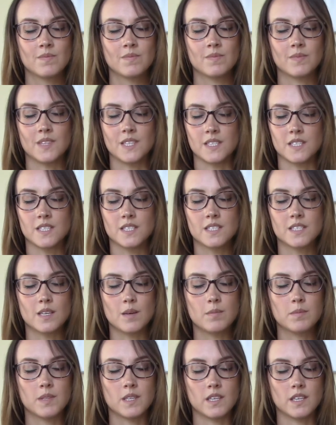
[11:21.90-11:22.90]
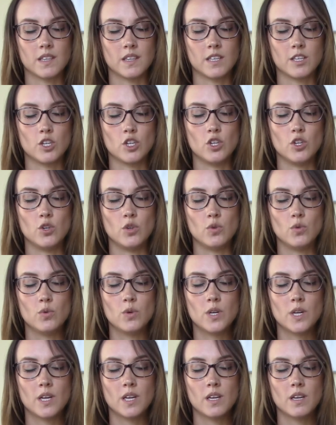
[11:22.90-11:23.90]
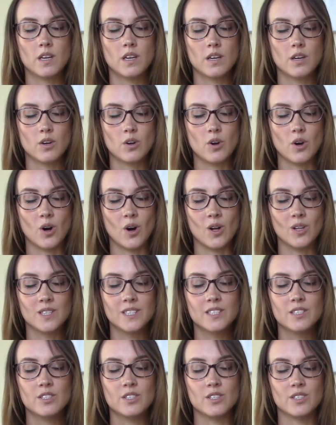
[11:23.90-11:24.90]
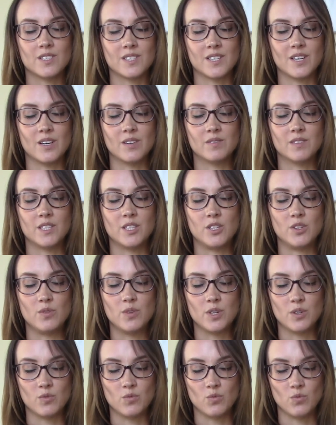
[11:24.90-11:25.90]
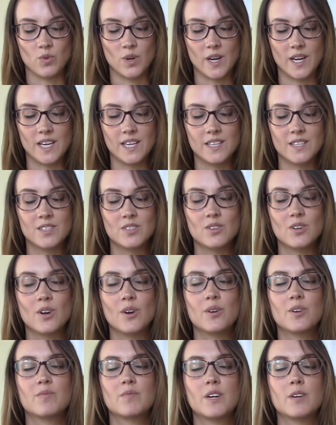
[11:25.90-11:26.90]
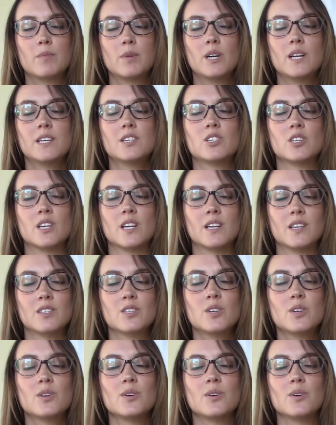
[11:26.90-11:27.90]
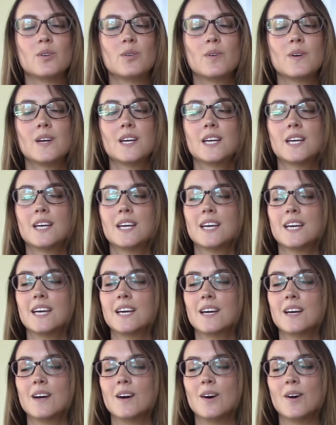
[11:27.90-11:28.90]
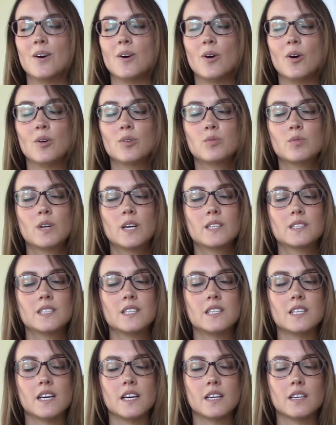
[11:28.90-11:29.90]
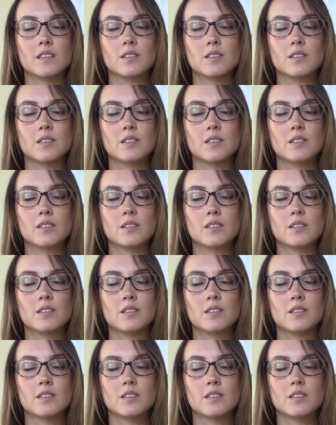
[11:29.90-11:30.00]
This is something that you can call into yourself, that you can raise your own vibration to all throughout the day.